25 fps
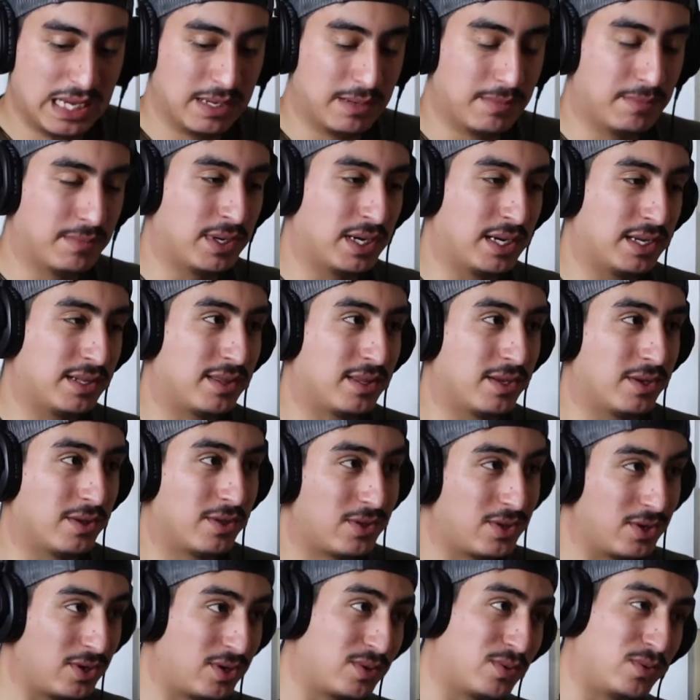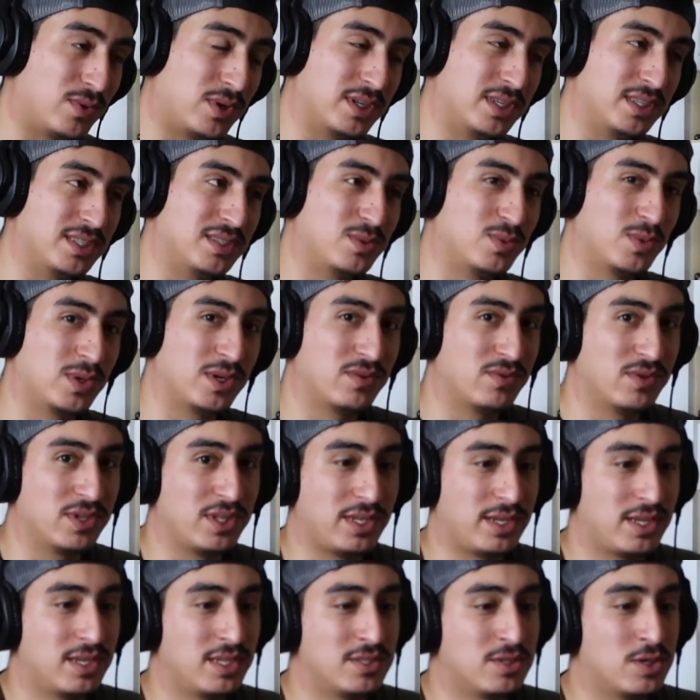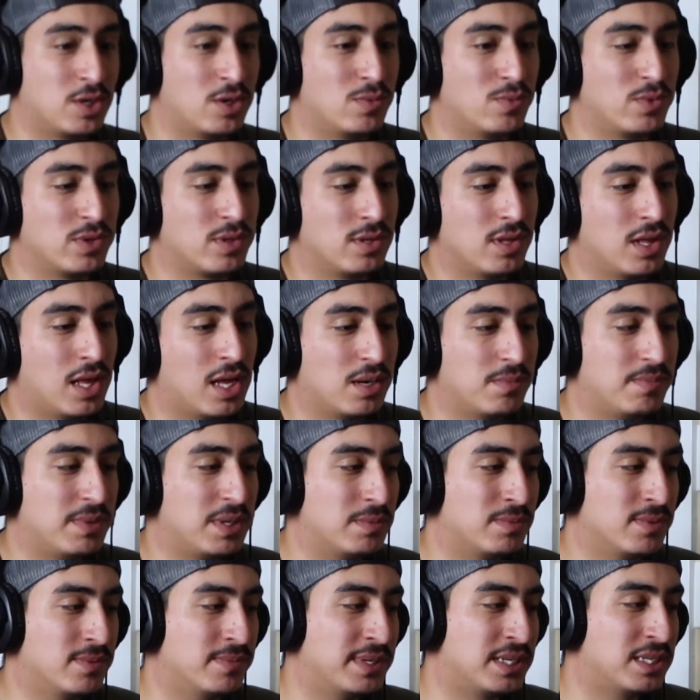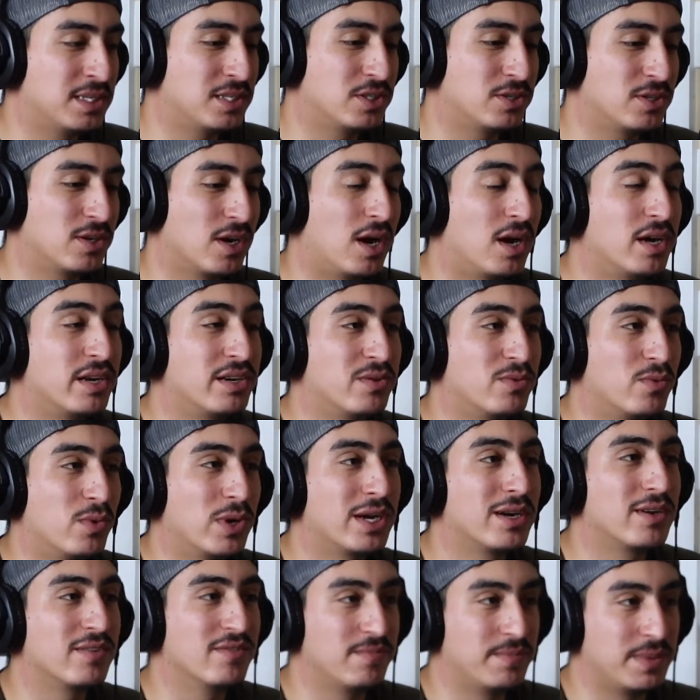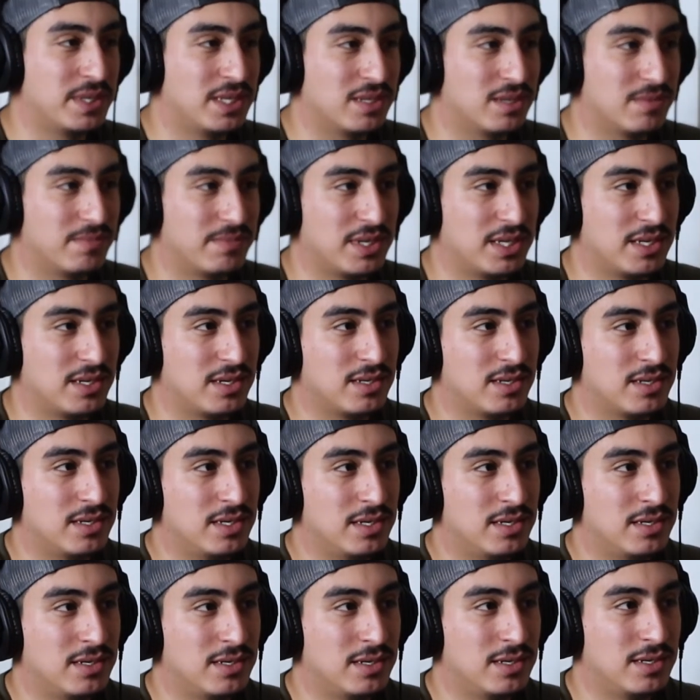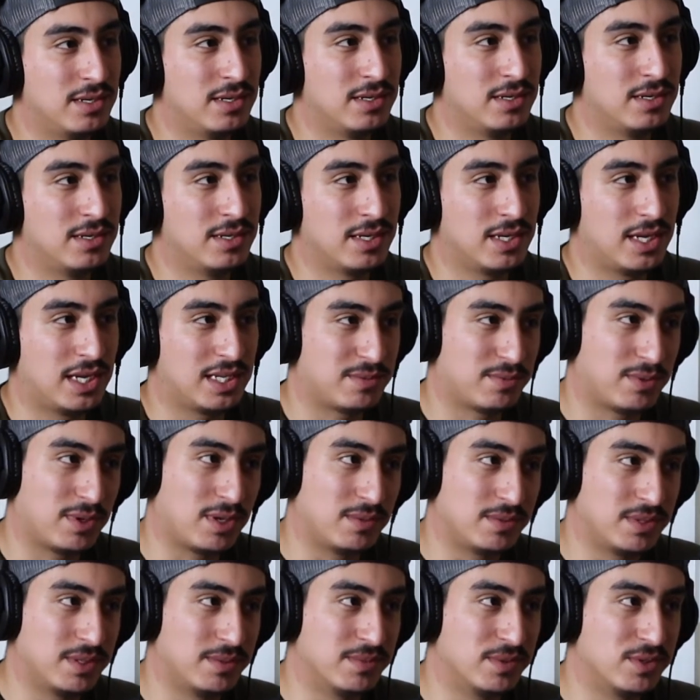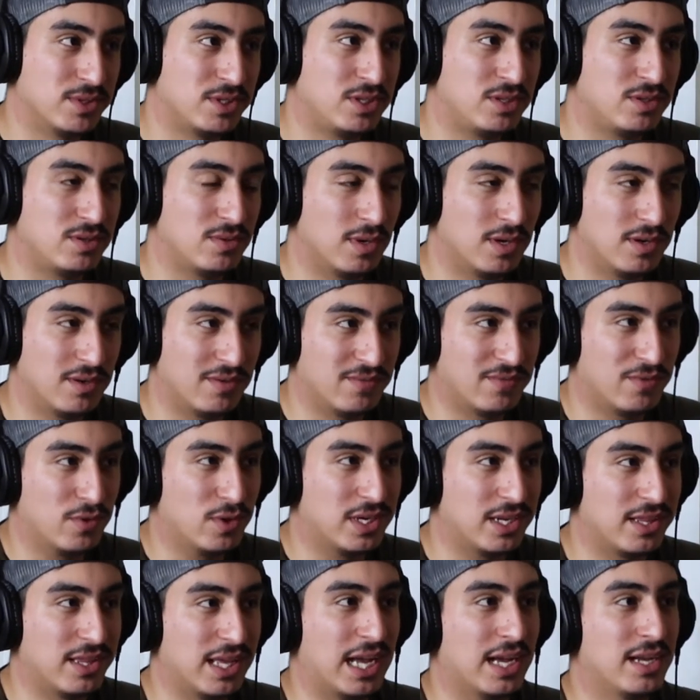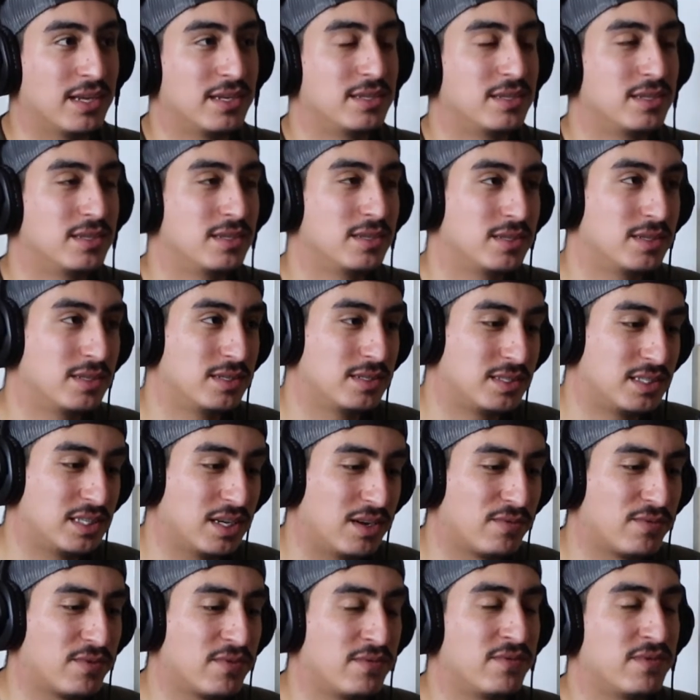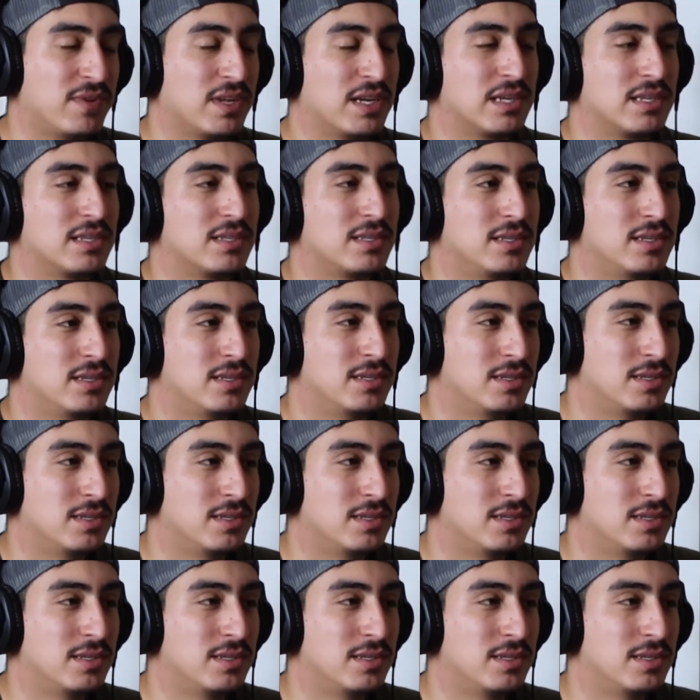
But the third one is where it really hits home with a lot of people, because you're unaware of being a beta. That's problem number 2. Avoid that. Self-reflect.